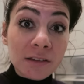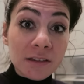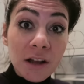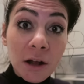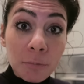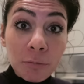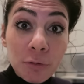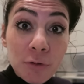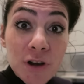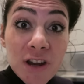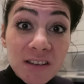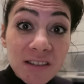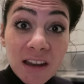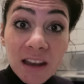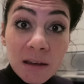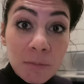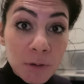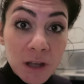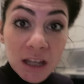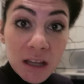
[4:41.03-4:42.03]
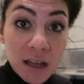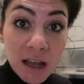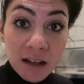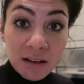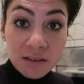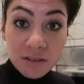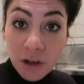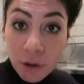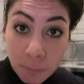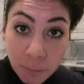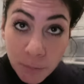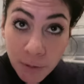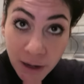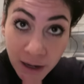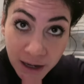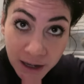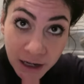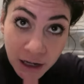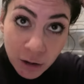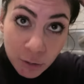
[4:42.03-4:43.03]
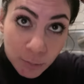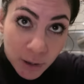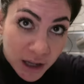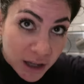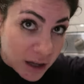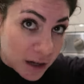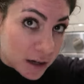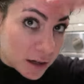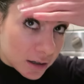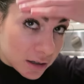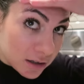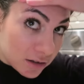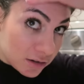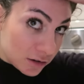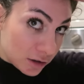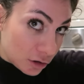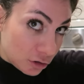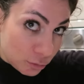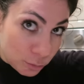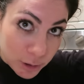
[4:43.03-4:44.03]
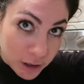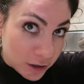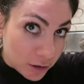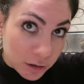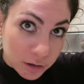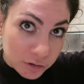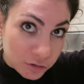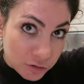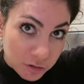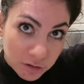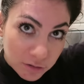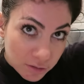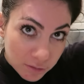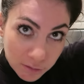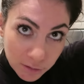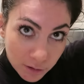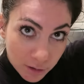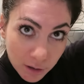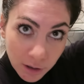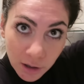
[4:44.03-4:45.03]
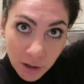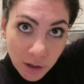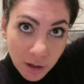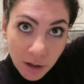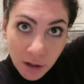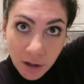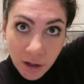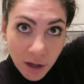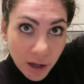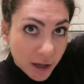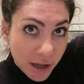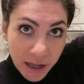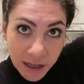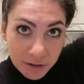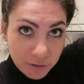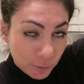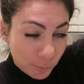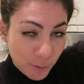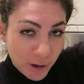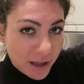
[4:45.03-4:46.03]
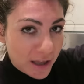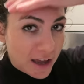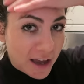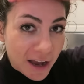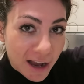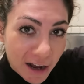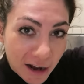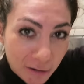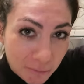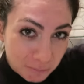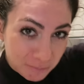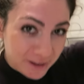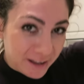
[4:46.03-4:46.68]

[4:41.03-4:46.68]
Stop freezing me and stop hating on my hair. This Dutch weather just hates on my hair.